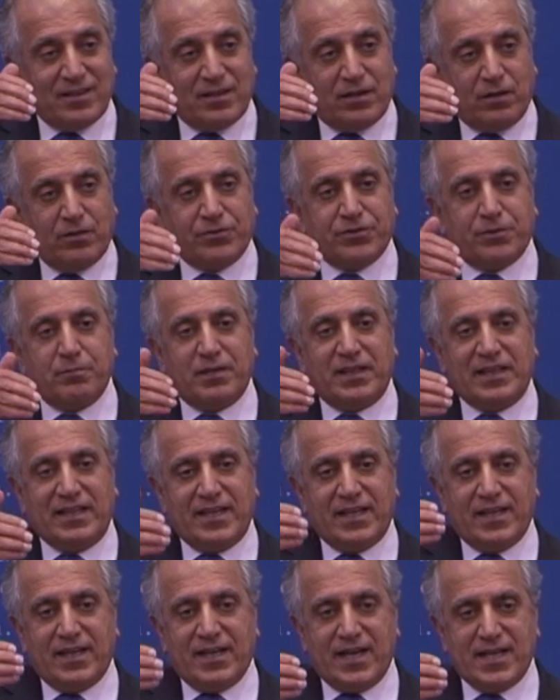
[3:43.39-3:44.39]

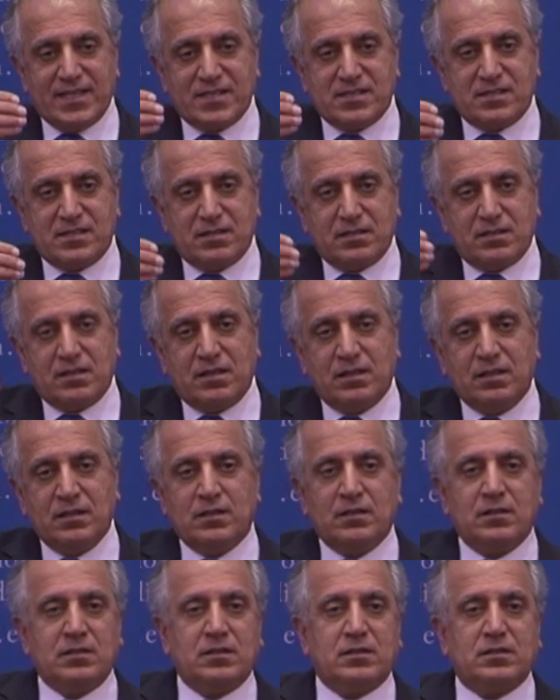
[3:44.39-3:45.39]
ultimately, as the
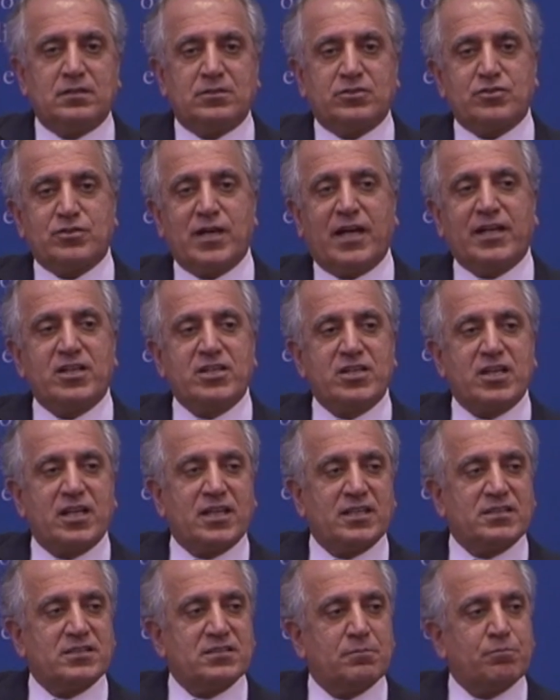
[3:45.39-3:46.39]
strategy
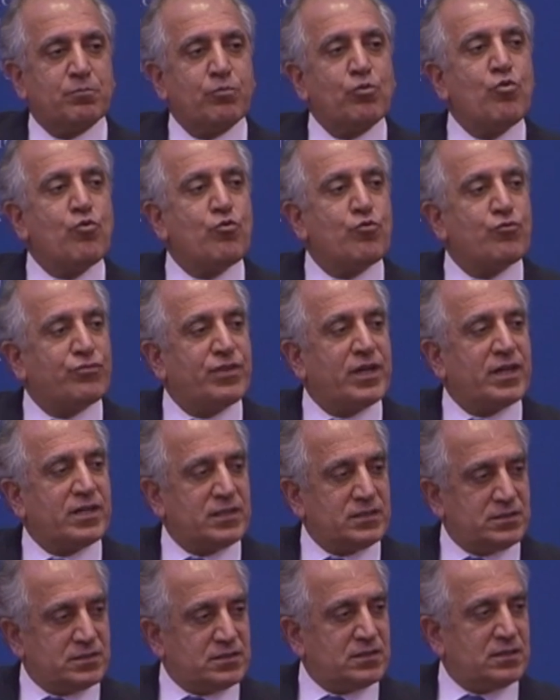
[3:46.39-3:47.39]
gets approved, there
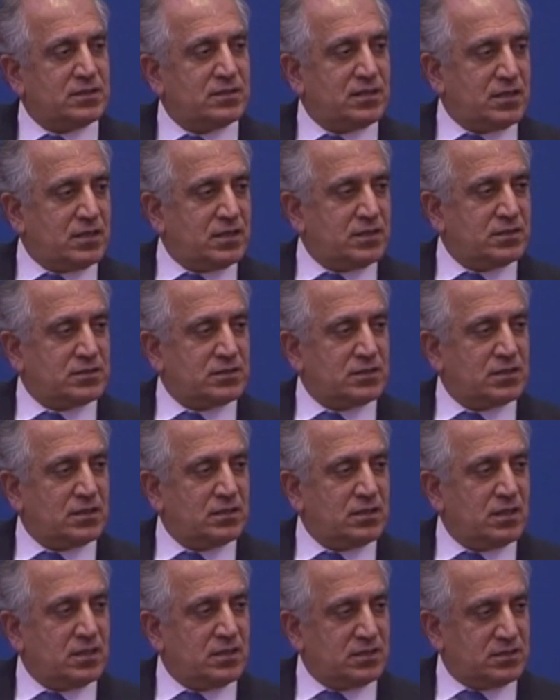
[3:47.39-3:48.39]
is
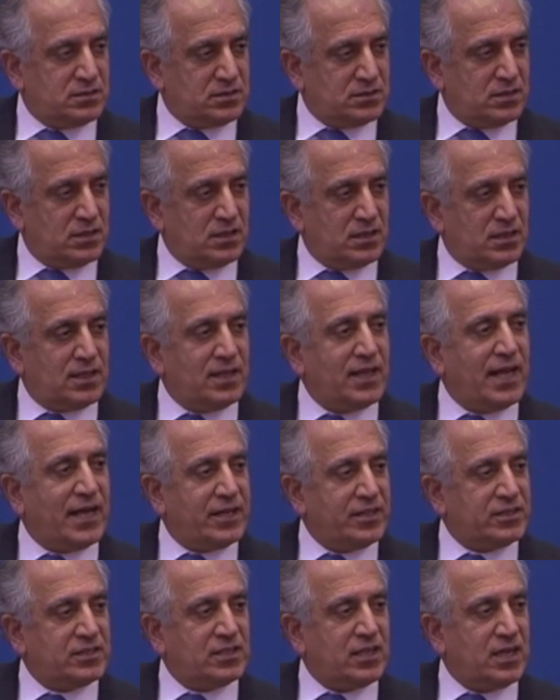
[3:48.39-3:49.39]

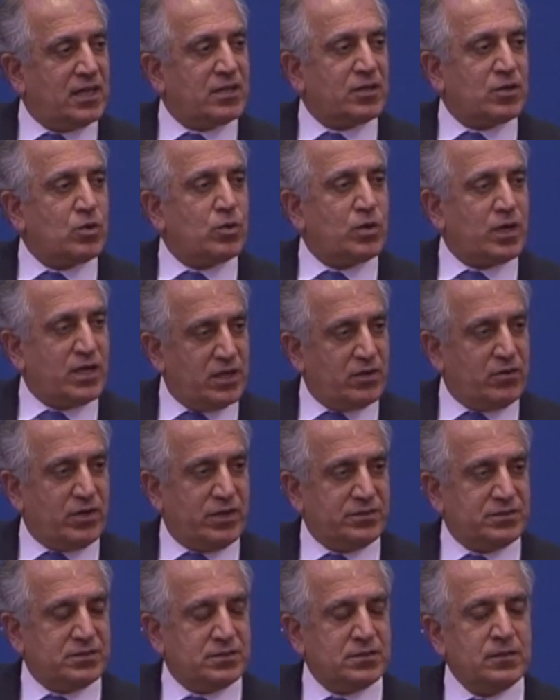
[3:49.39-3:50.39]
clarity and
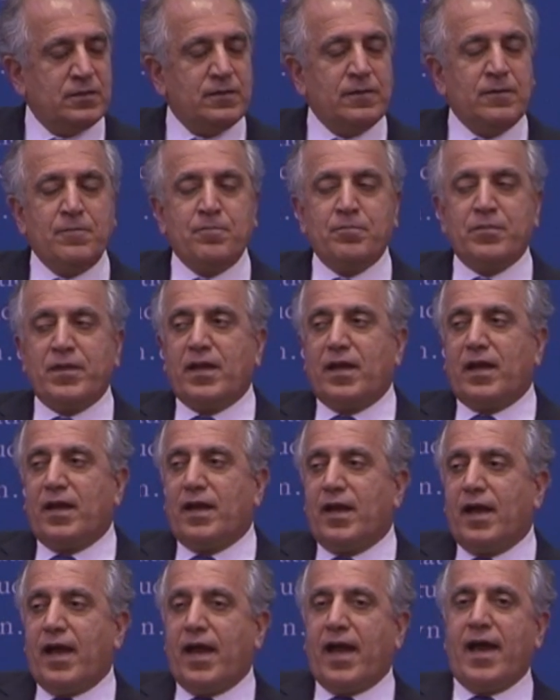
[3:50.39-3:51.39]
coherence.
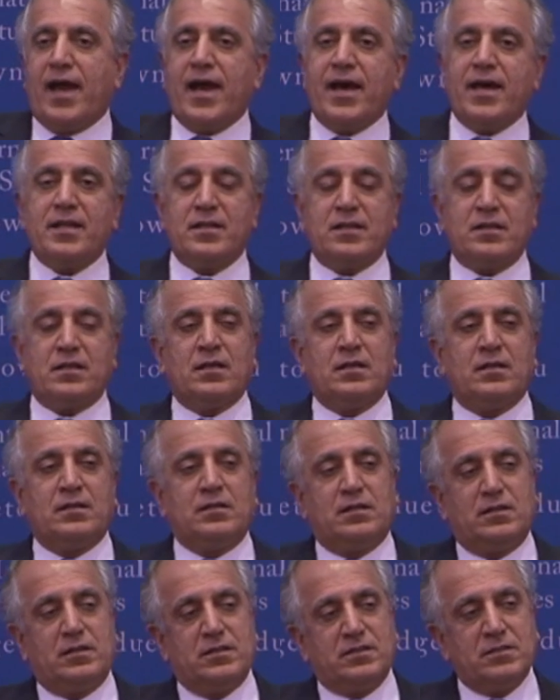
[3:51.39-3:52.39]
And
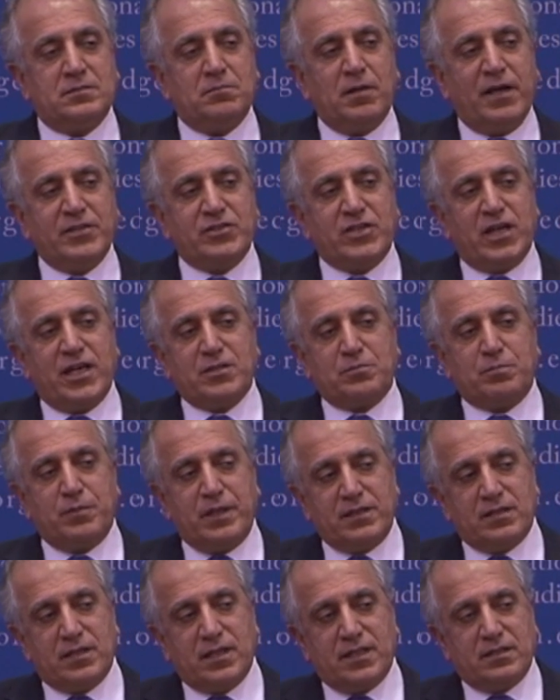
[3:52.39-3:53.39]
it is my
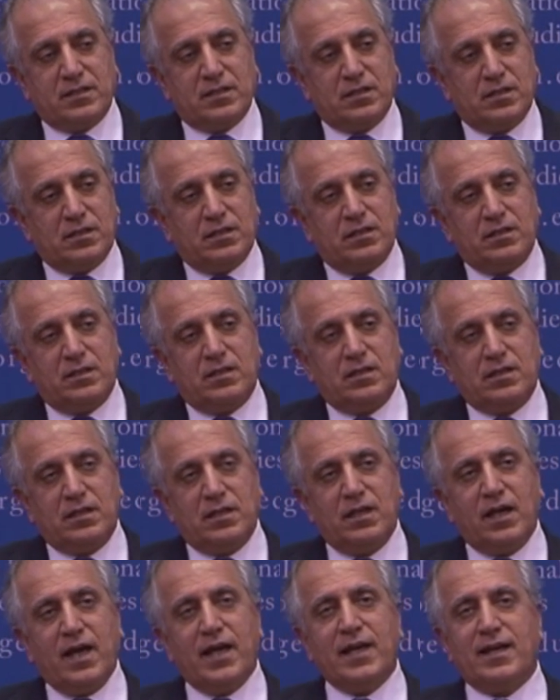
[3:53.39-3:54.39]
judgment that
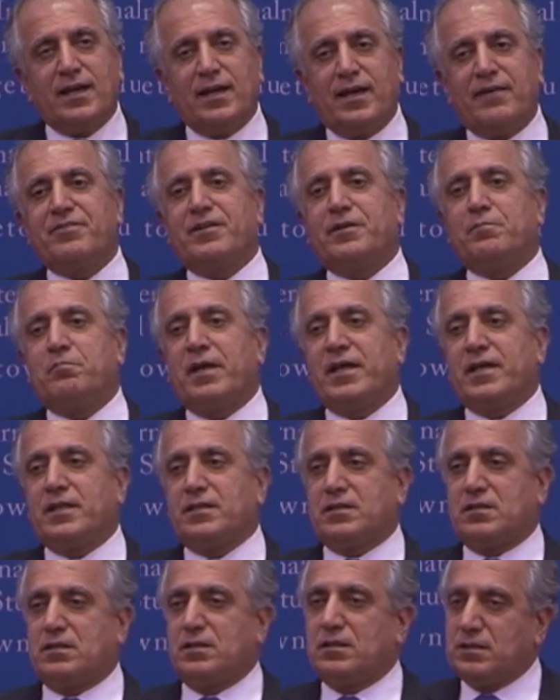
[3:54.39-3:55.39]
9/11
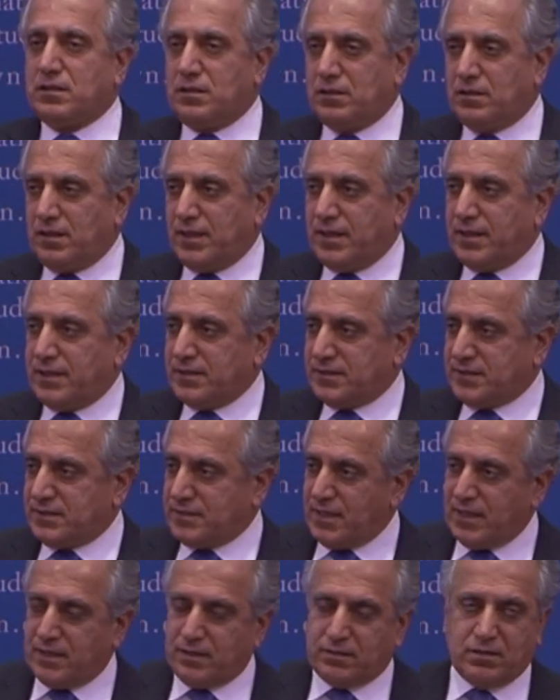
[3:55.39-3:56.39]
made the United
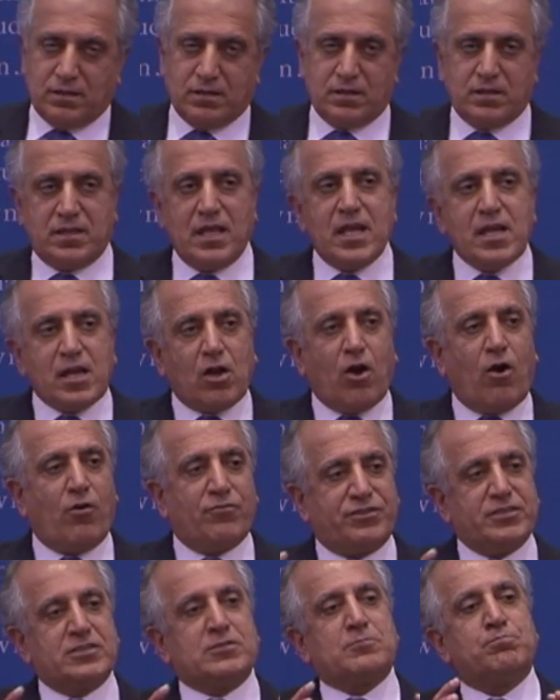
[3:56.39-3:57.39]
States think
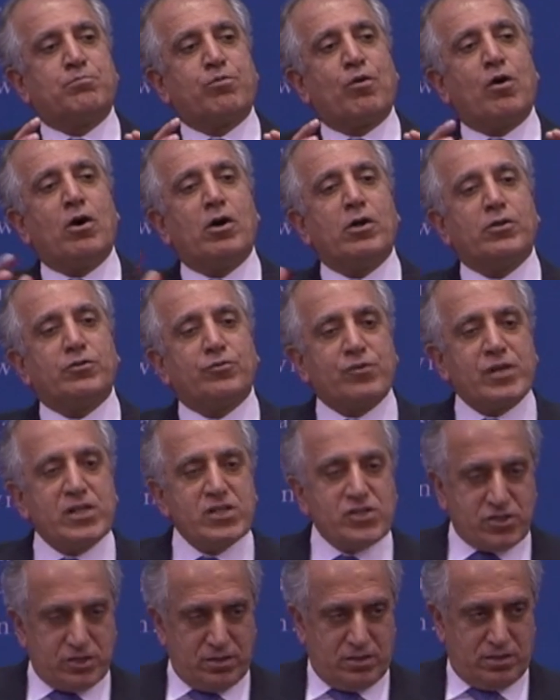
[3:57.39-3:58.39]
of this broad
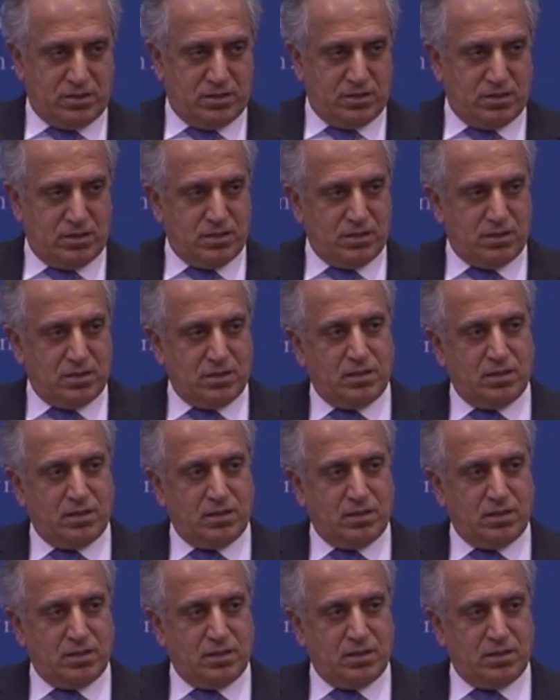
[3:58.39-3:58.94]
region